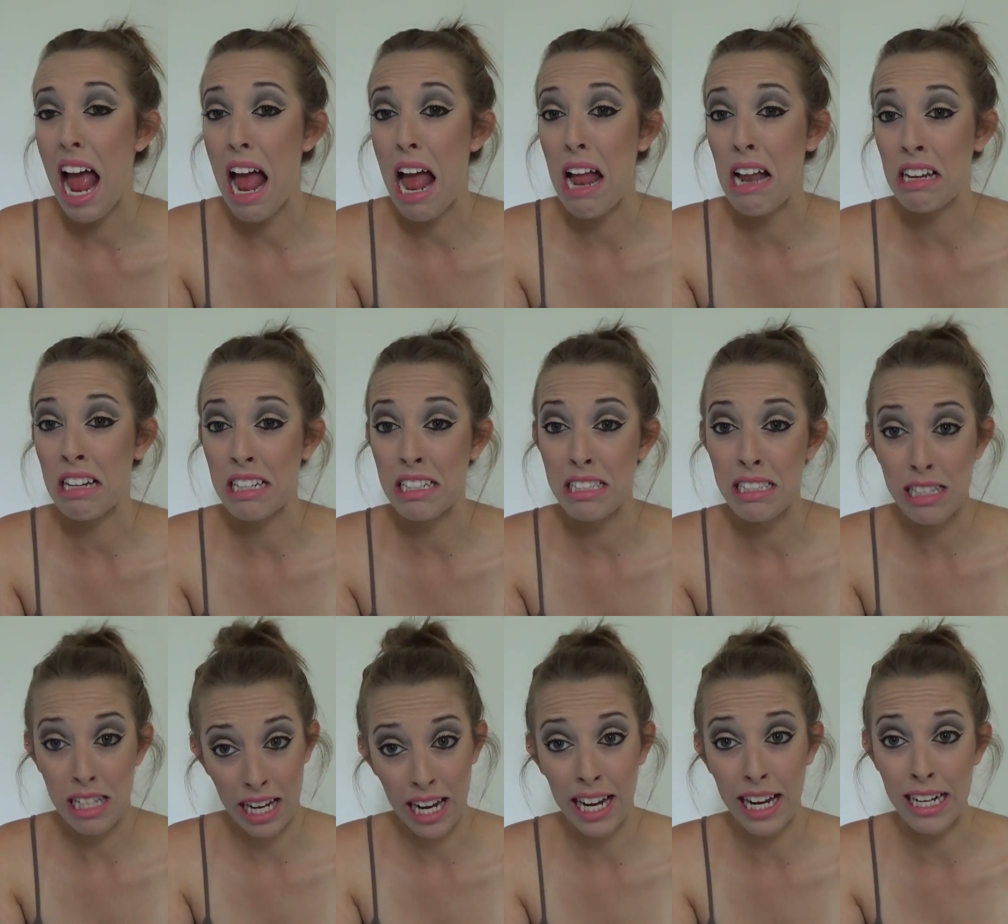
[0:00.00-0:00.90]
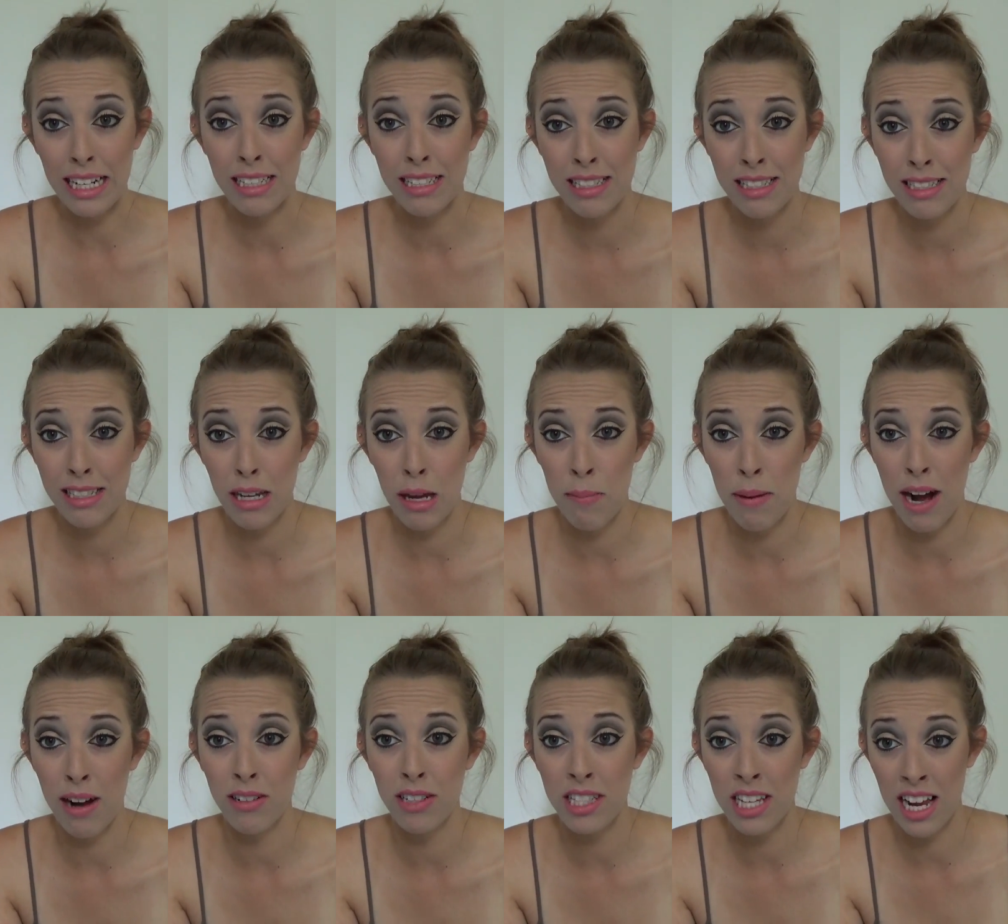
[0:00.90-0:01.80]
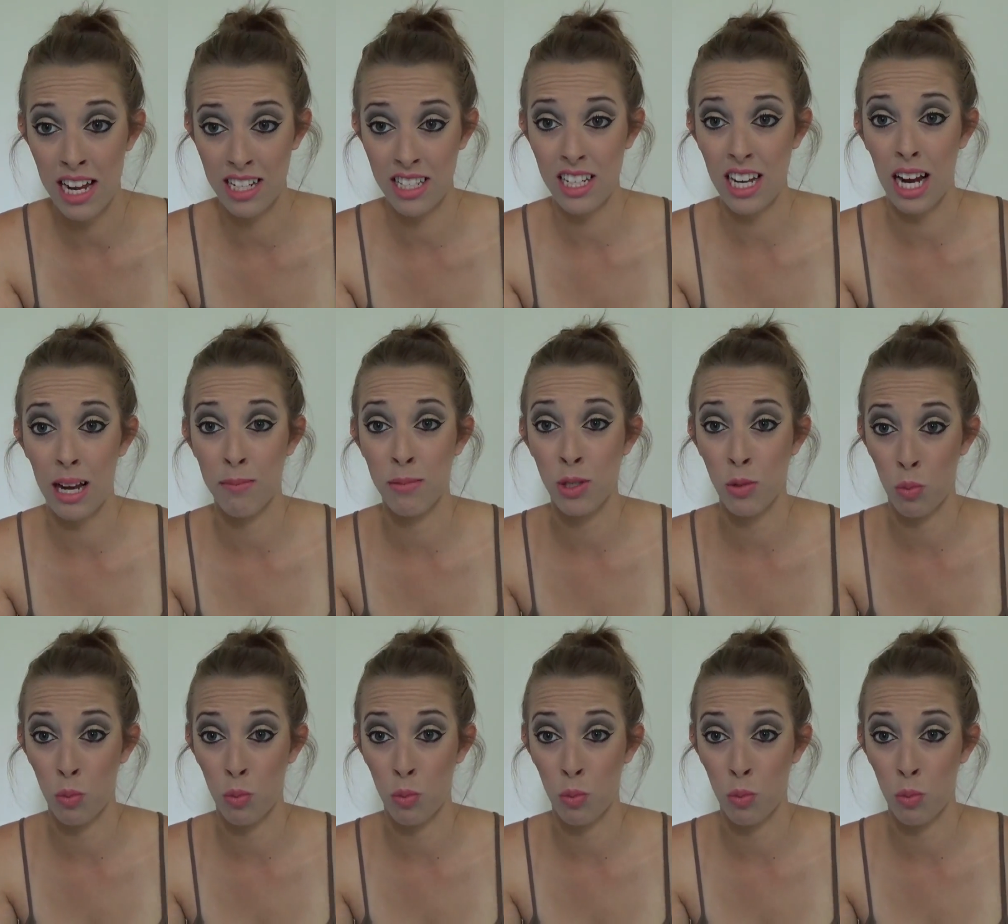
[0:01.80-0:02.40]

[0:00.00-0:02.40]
and it tastes about 10 times